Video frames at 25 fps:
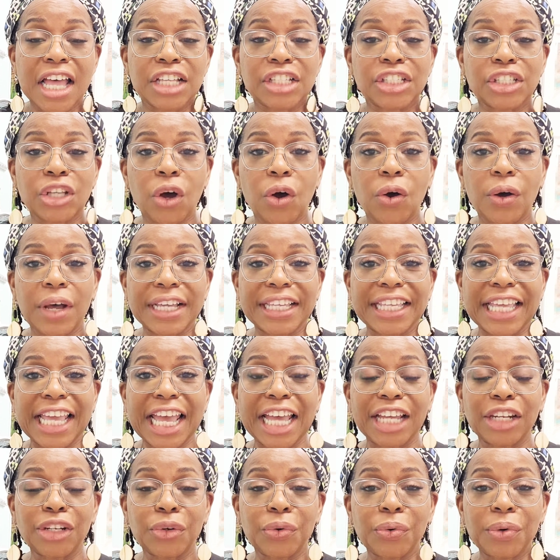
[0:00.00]
So
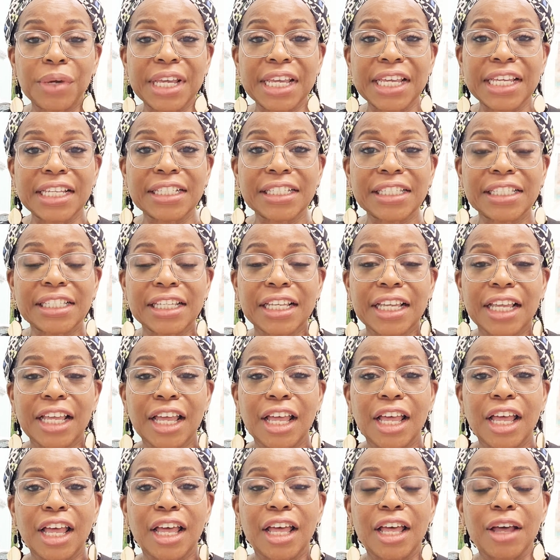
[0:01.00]
again, queens,
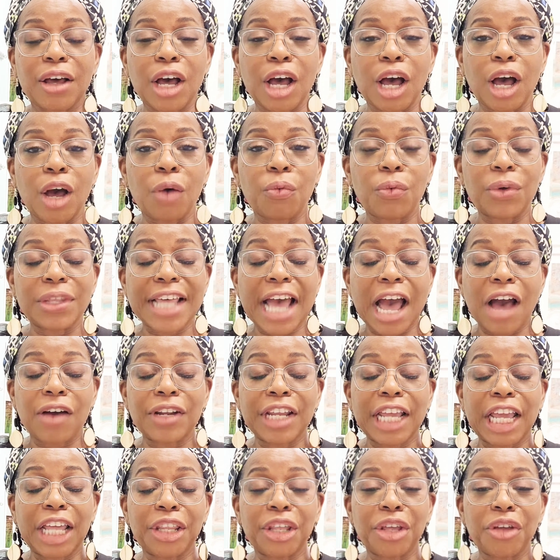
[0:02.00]

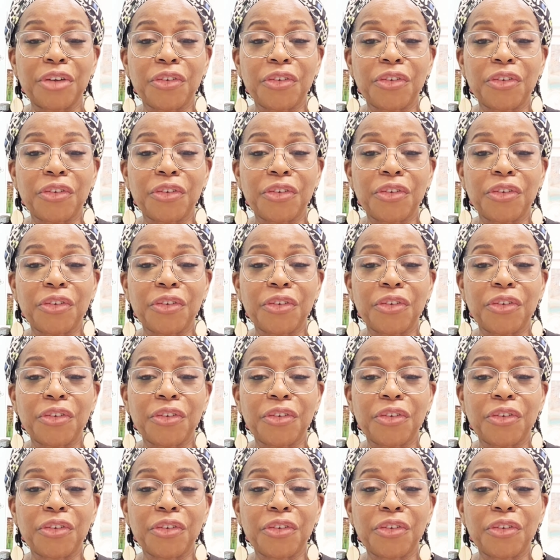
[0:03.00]
without any